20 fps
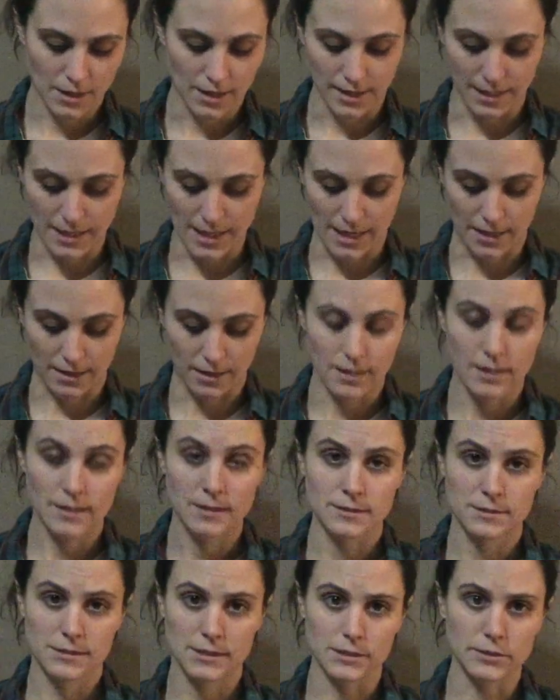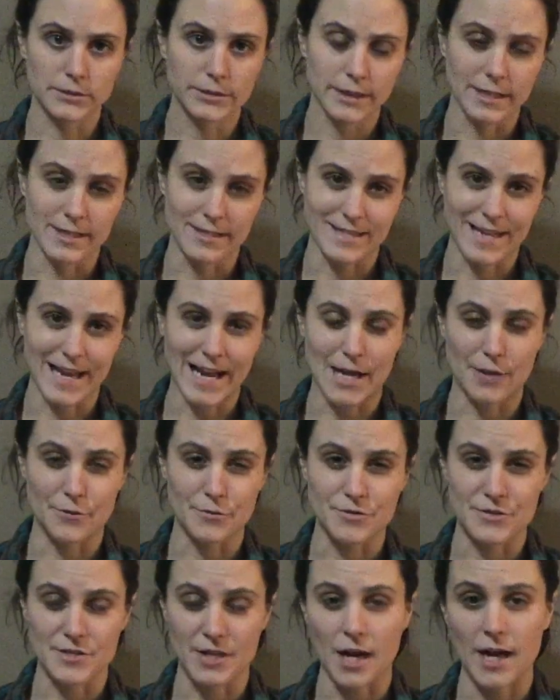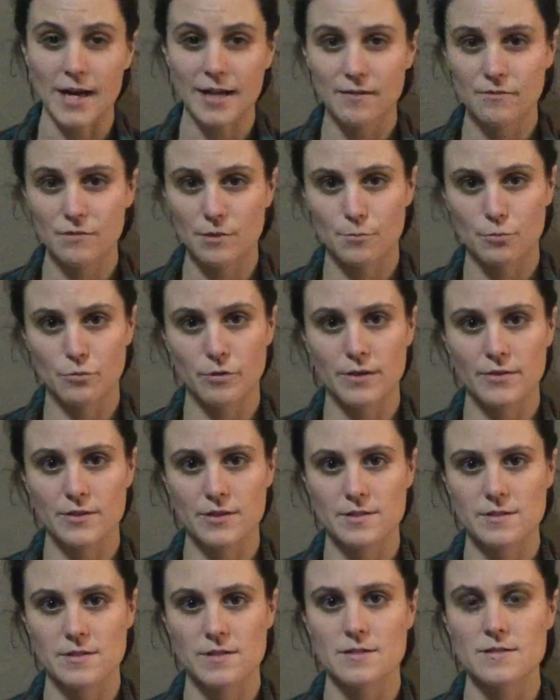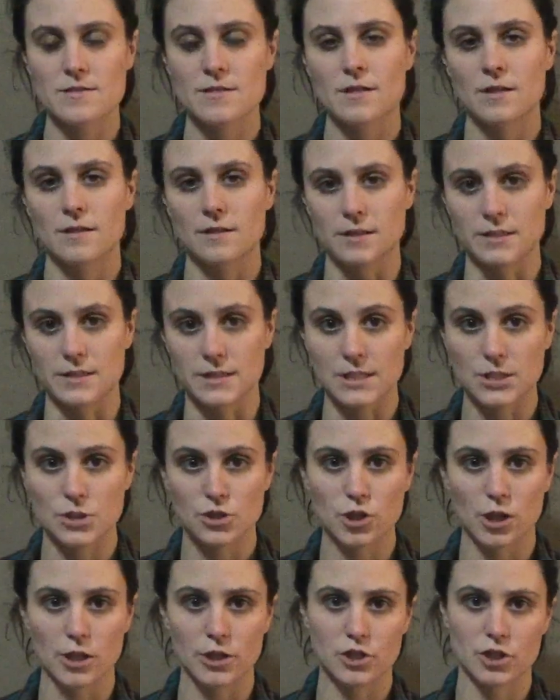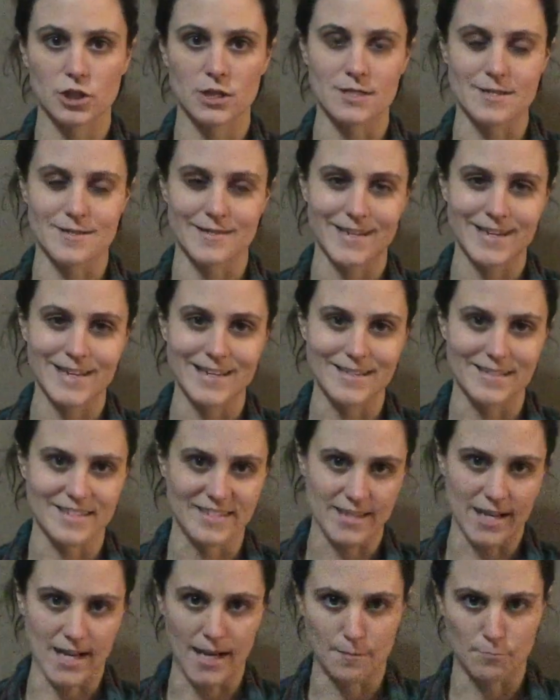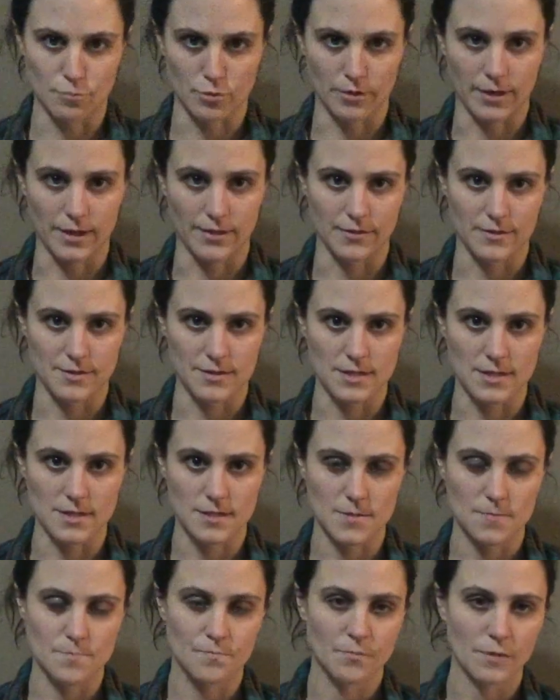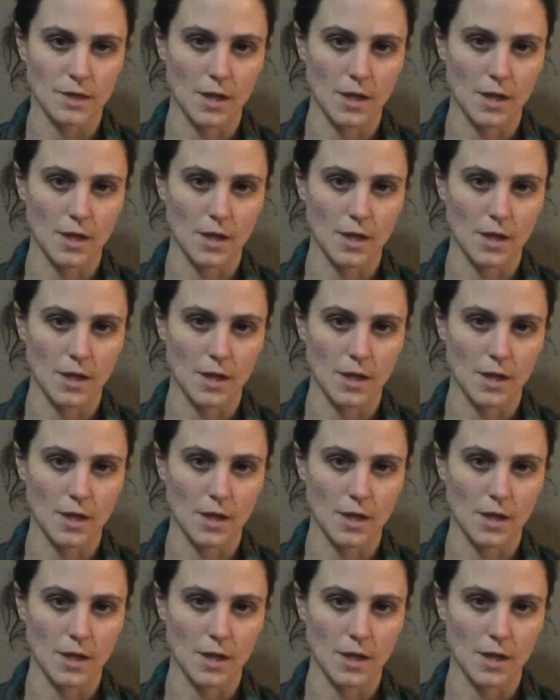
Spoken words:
Again, tilde is outside of the parentheses, the disjunction is inside parentheses.